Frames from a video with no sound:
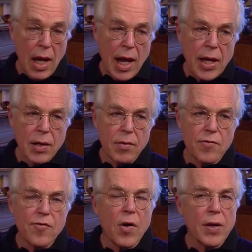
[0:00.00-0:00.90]
And
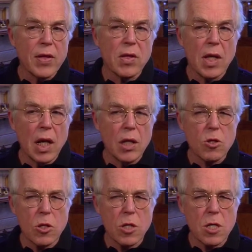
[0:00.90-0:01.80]
Father
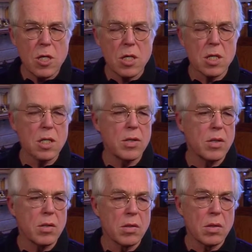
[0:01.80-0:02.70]
Selinger,
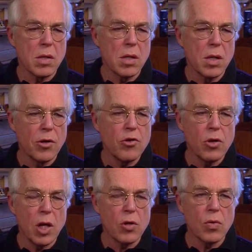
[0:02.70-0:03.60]
this
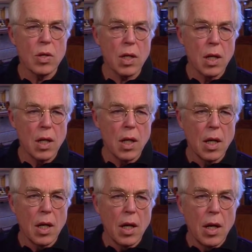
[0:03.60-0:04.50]
Jesuit,
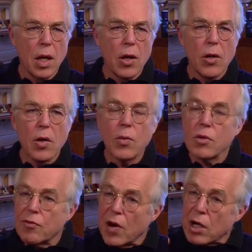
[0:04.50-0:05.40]

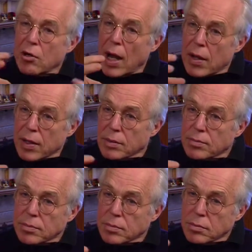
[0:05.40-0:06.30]
was very crowded,
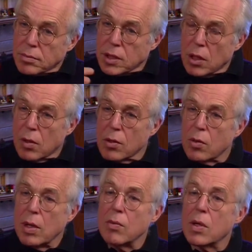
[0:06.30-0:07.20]
you know, and
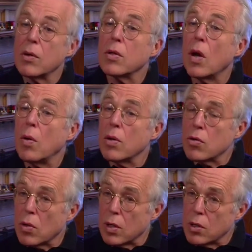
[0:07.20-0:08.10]
so he was there. He said, oh, you're
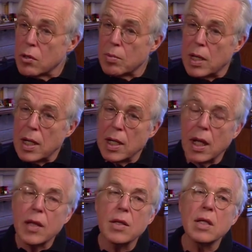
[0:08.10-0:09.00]
enjoying this play?
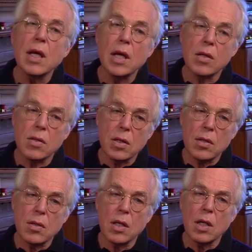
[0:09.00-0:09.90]
I said, yes. He
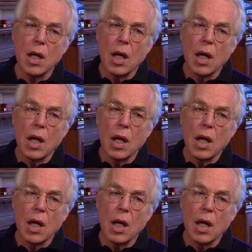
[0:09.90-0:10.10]
said,